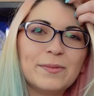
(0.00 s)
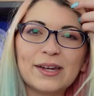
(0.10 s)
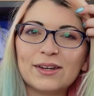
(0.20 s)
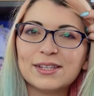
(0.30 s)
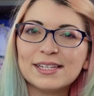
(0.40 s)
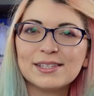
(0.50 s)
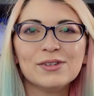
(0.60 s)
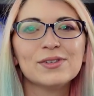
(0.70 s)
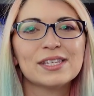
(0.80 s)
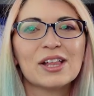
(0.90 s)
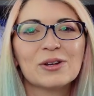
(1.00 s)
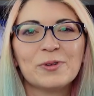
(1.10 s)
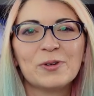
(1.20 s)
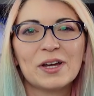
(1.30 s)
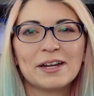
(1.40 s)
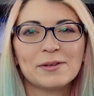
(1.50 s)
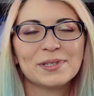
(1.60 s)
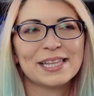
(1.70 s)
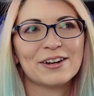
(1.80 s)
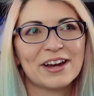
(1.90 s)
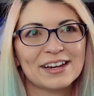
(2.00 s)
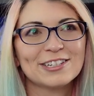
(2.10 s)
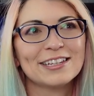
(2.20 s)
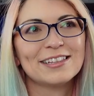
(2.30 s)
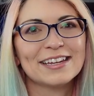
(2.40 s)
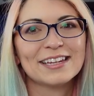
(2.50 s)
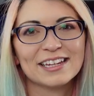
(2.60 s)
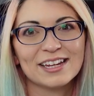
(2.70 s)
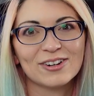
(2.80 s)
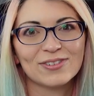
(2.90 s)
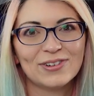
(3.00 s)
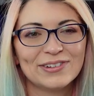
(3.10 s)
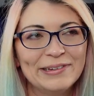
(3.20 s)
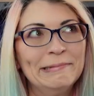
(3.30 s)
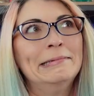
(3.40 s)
about all these new Sailor Moon items that are actually like a year old.